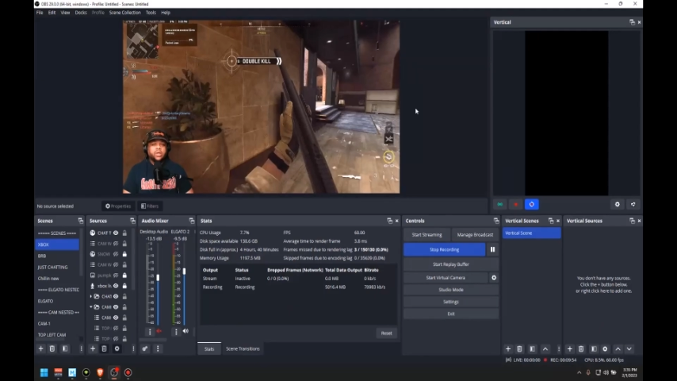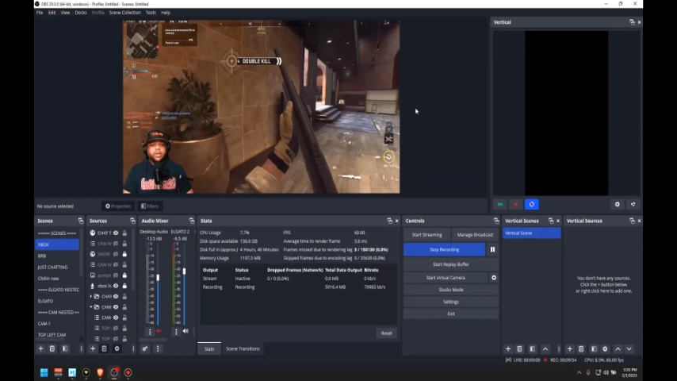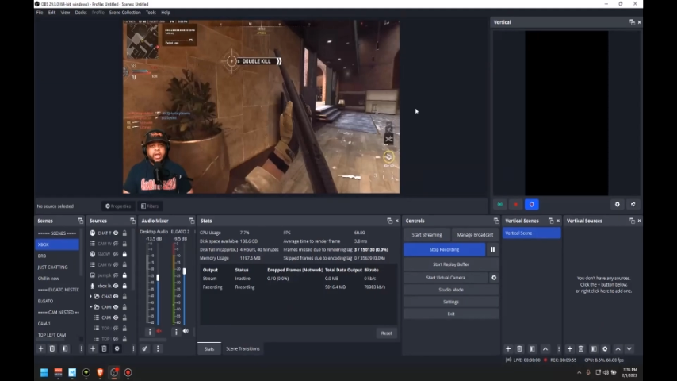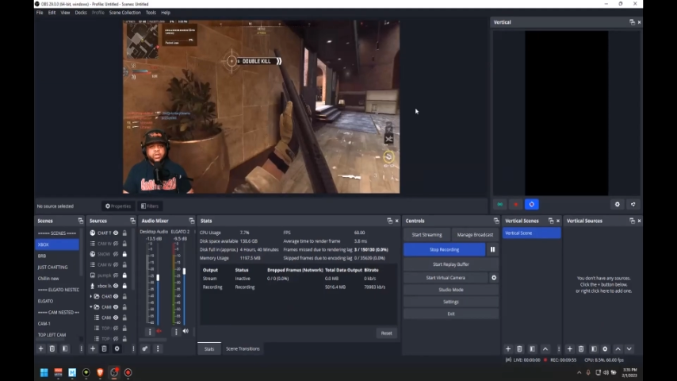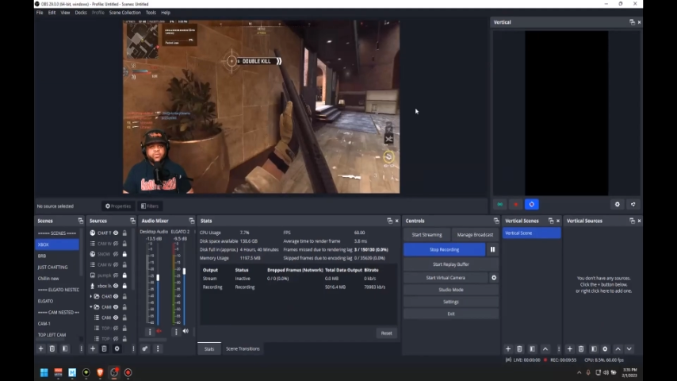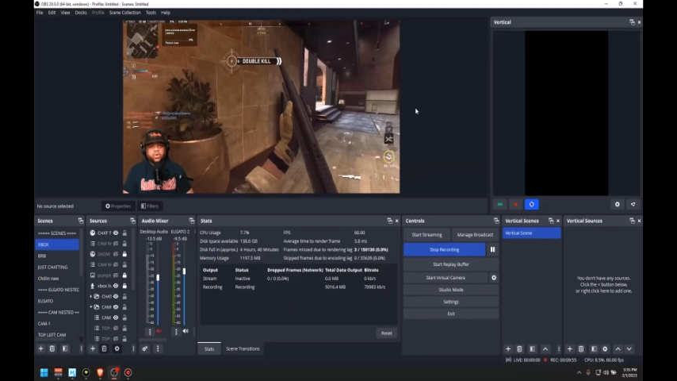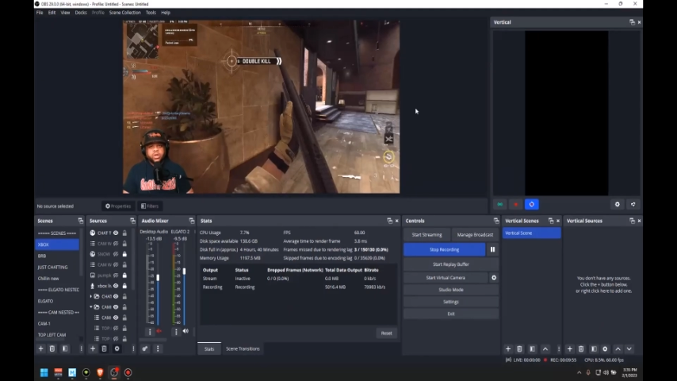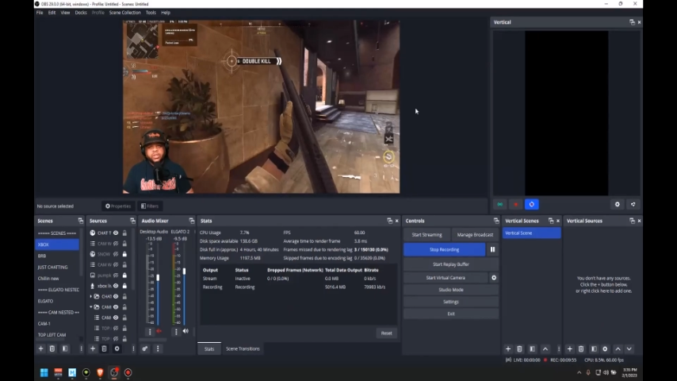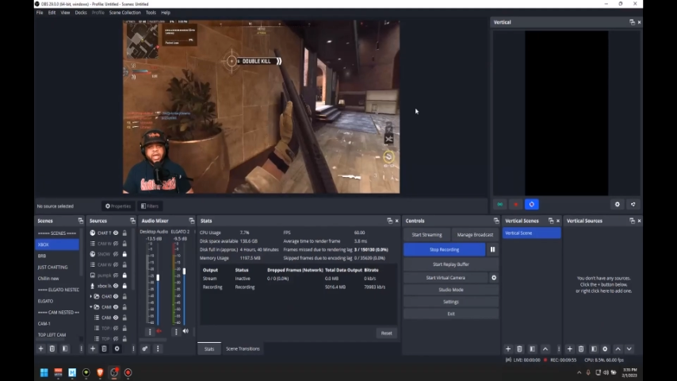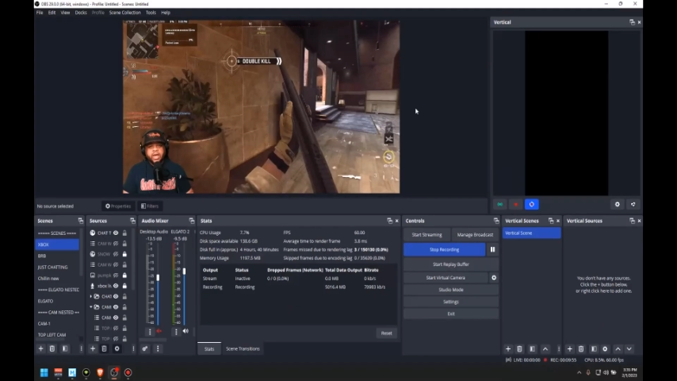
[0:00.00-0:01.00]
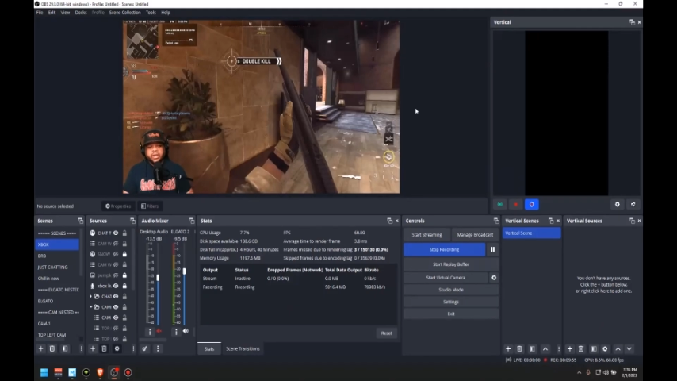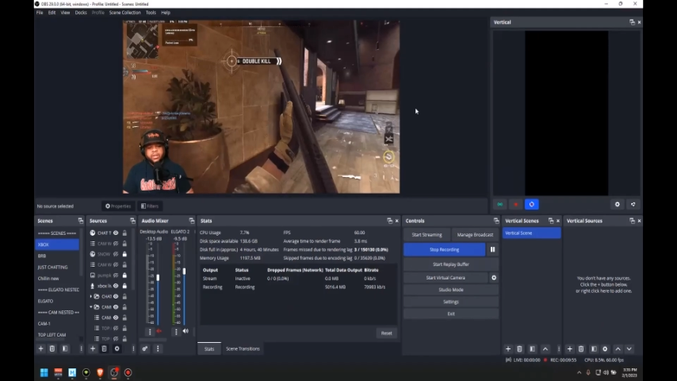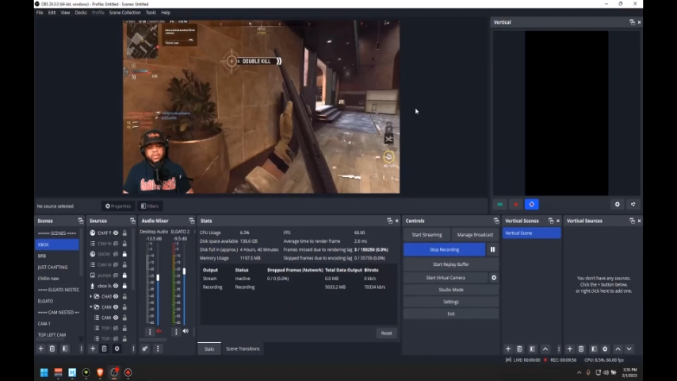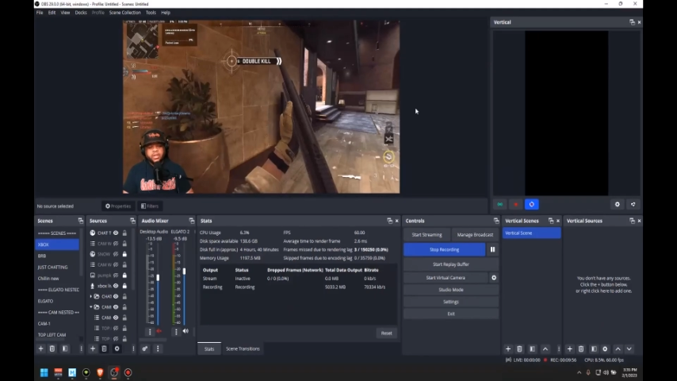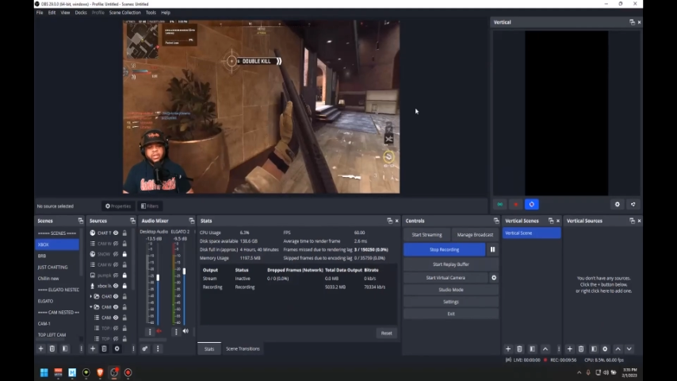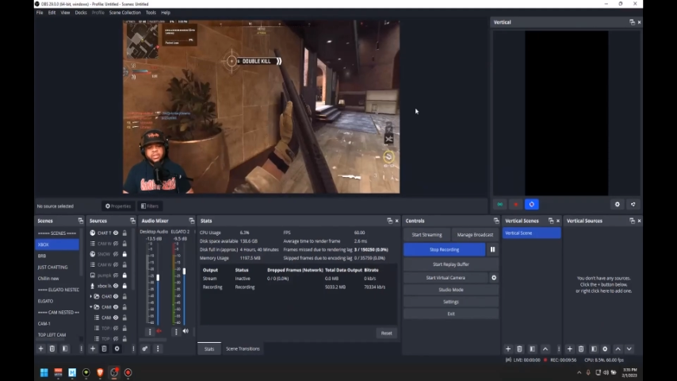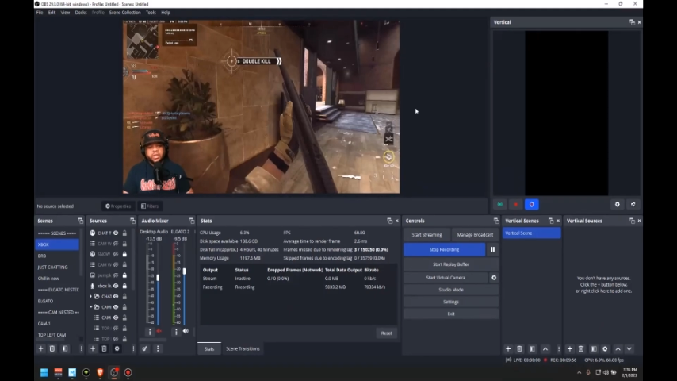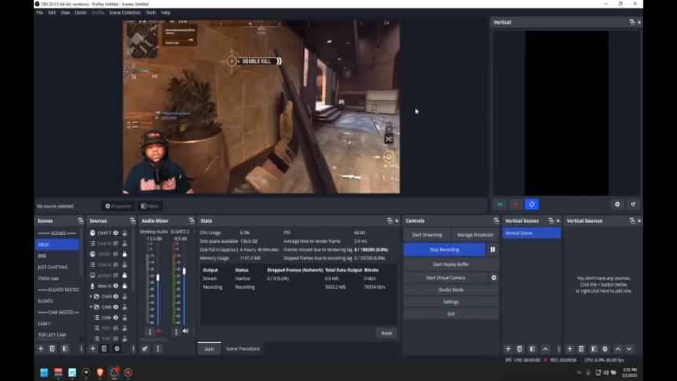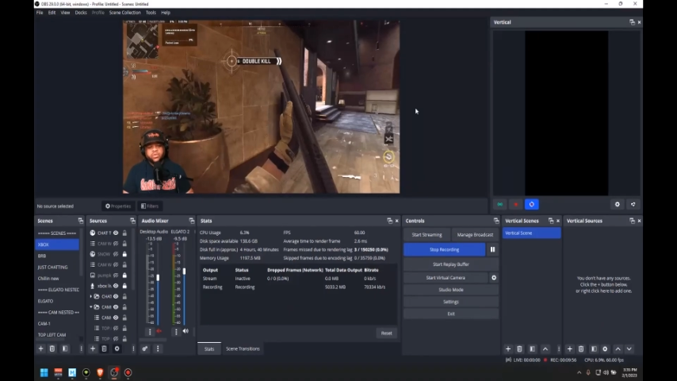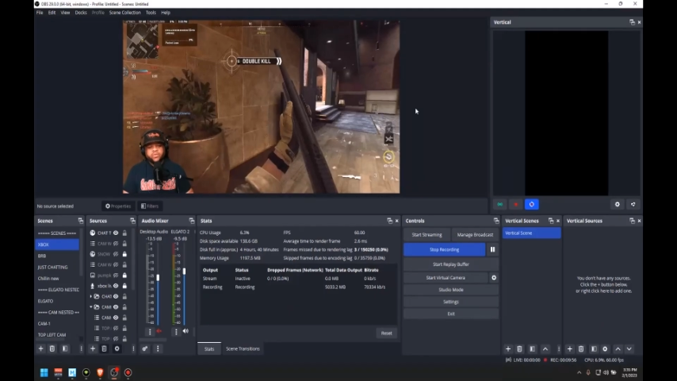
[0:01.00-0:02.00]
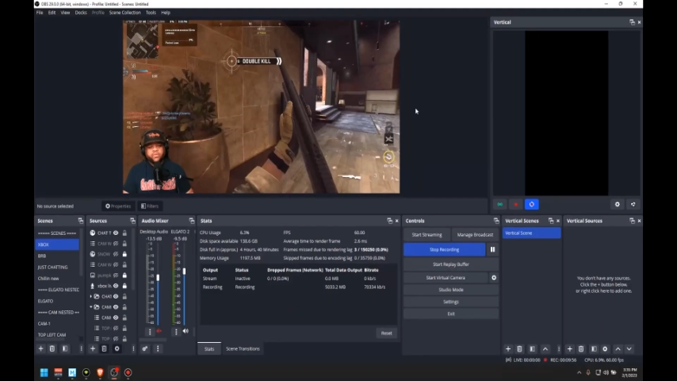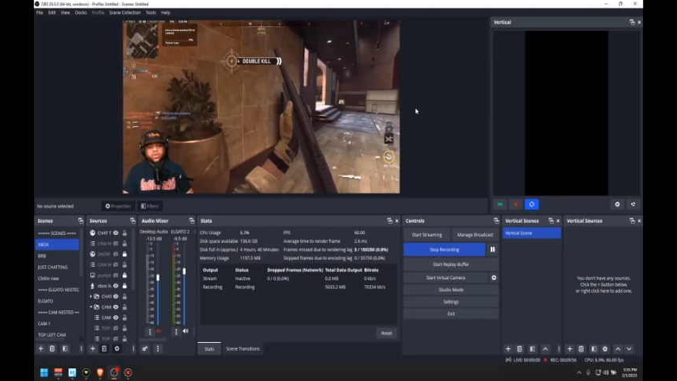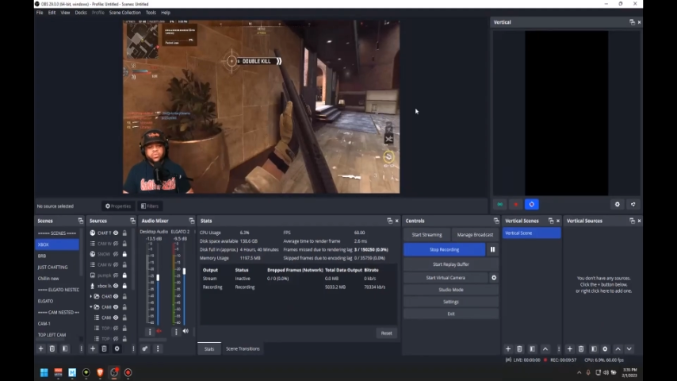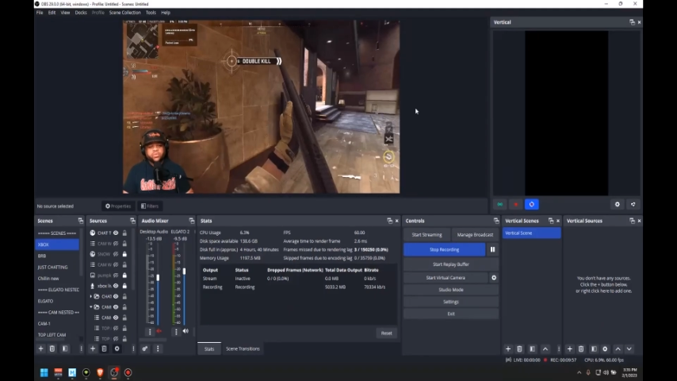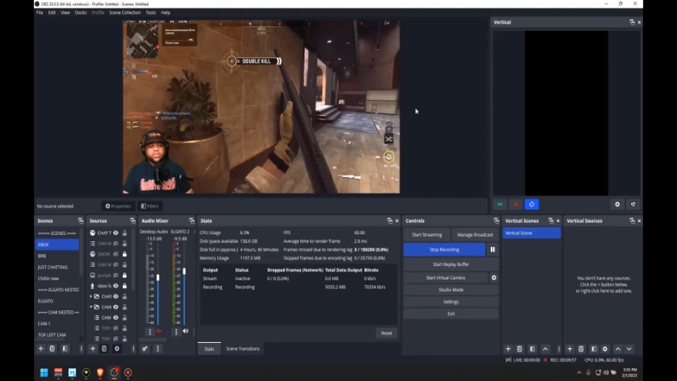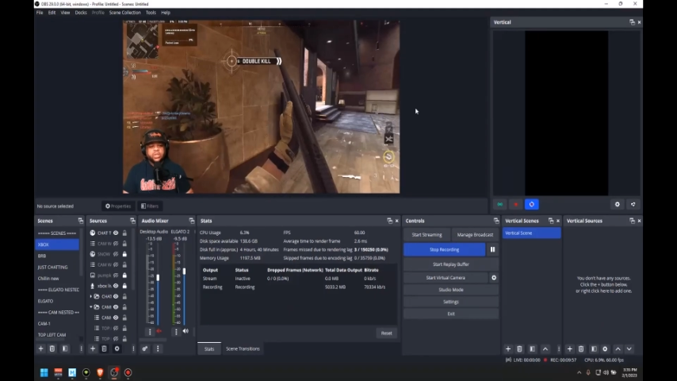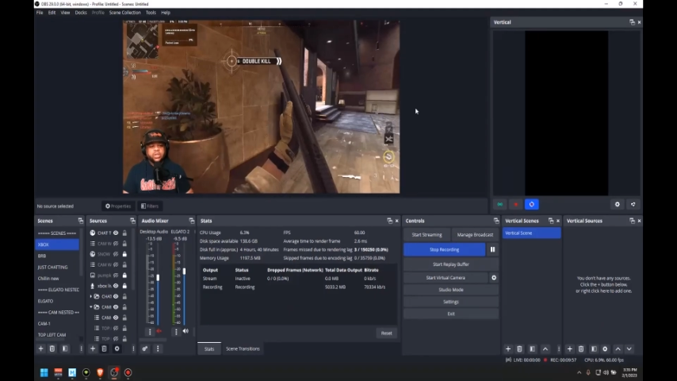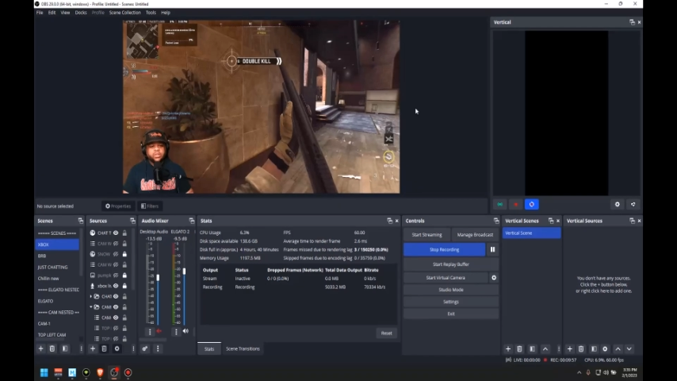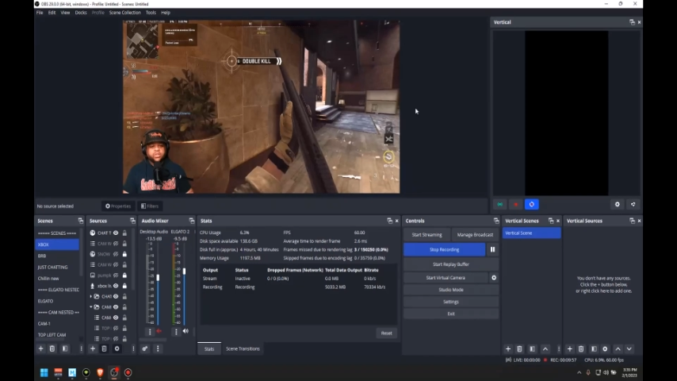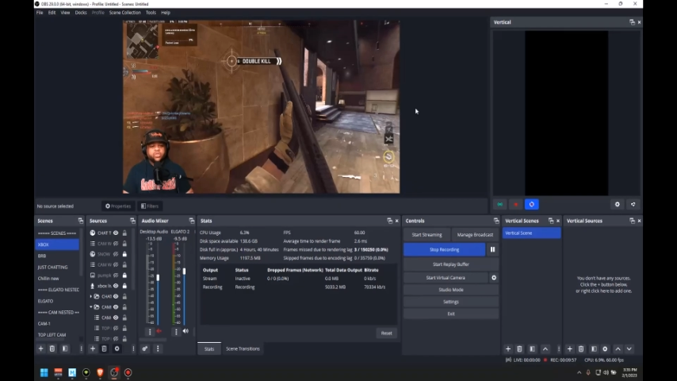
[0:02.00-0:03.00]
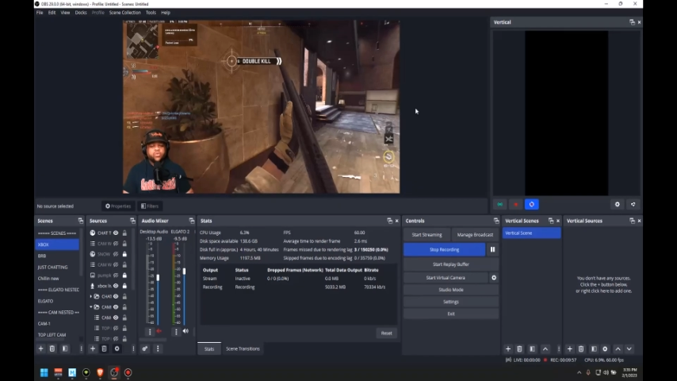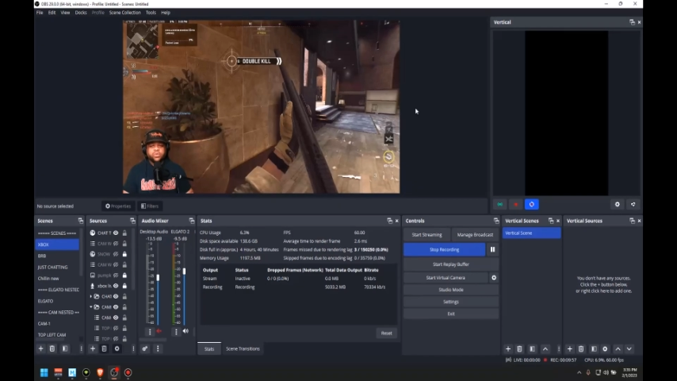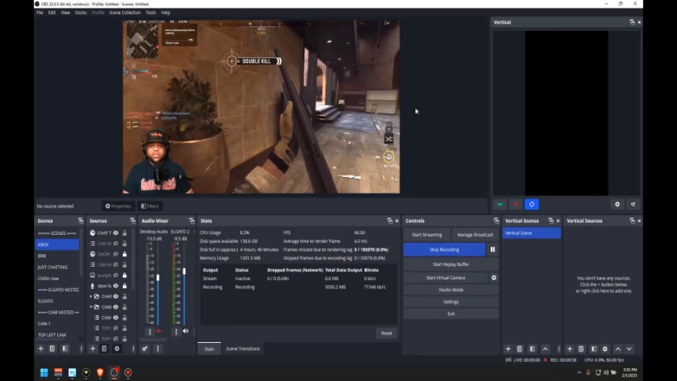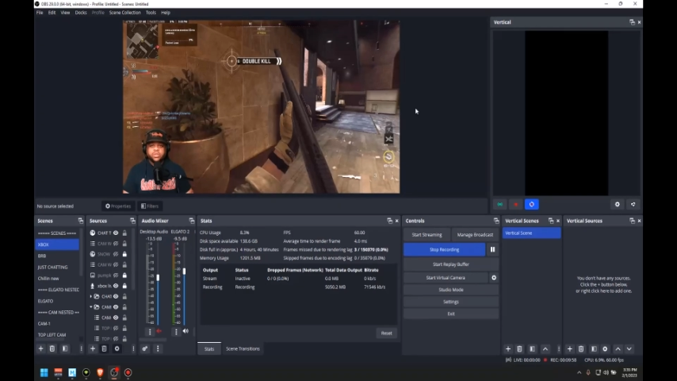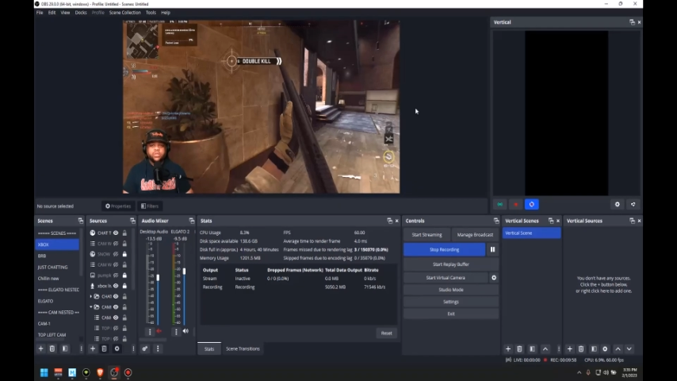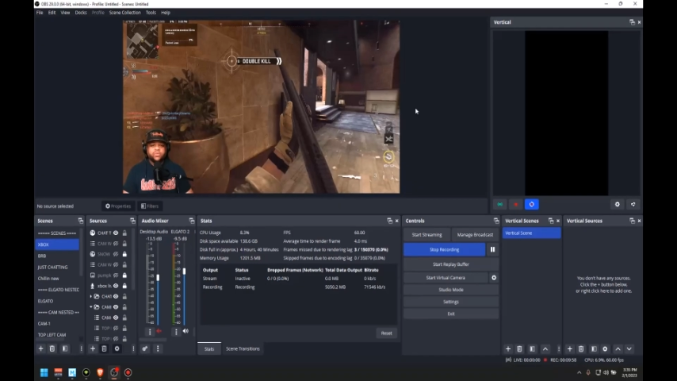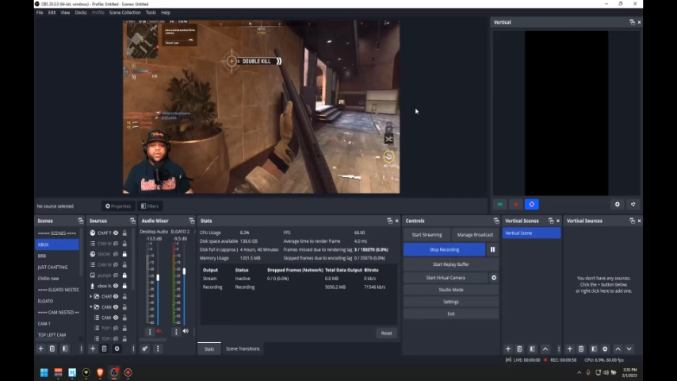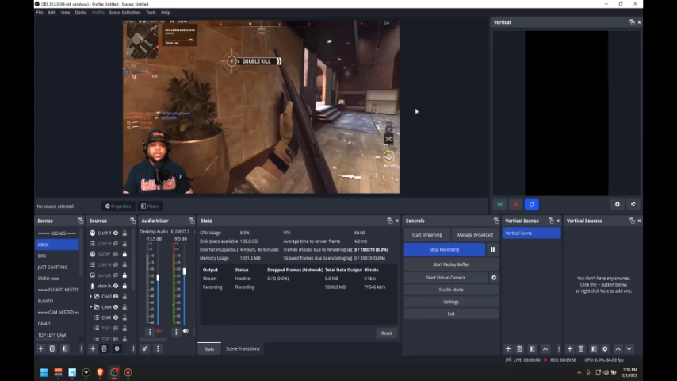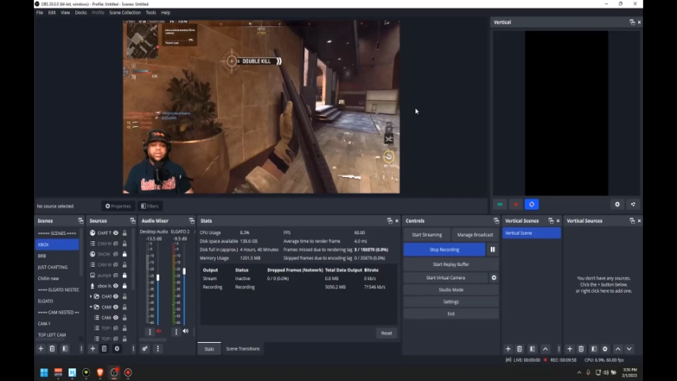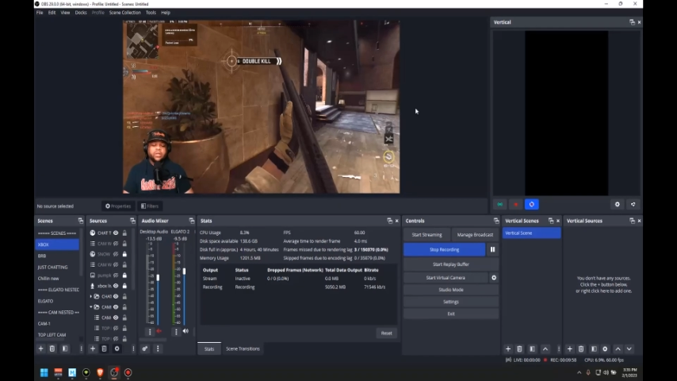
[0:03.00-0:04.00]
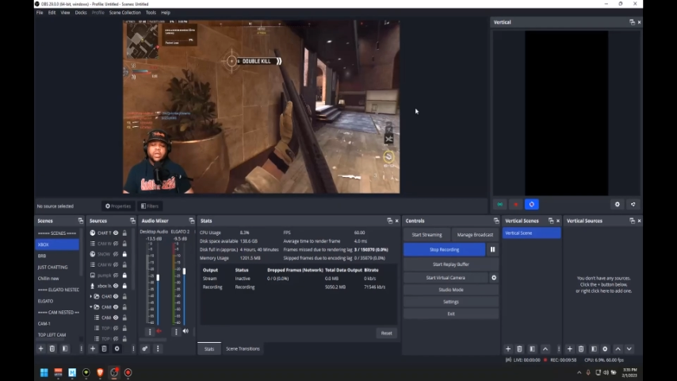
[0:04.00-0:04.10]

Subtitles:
Nobody's mouth can be seen.